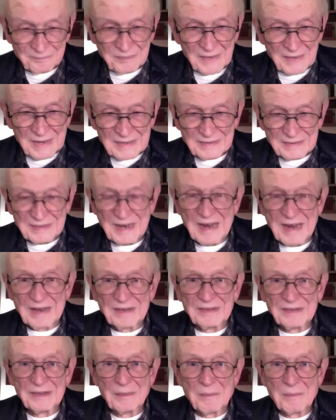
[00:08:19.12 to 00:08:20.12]

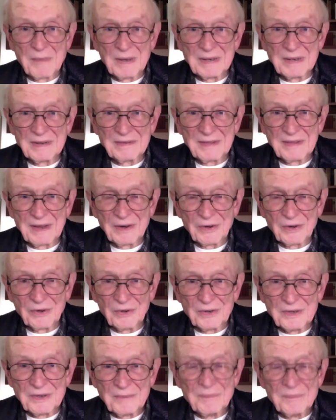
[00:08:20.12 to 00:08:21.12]
take the money they
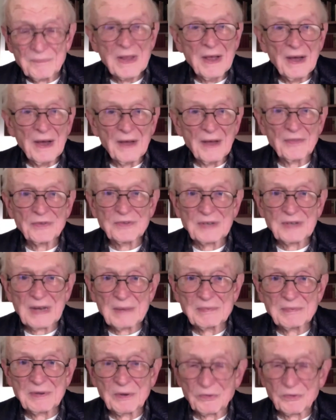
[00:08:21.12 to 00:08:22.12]
earned. Other
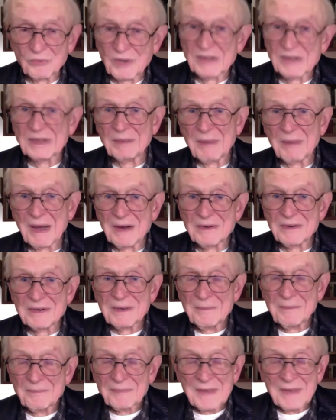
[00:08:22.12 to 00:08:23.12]
times they would rent them out
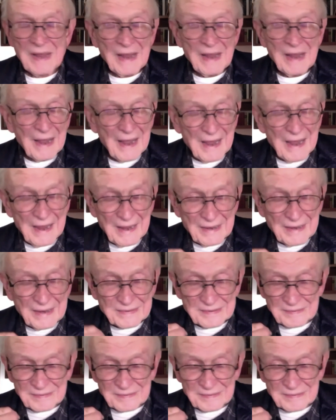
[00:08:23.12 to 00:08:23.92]
and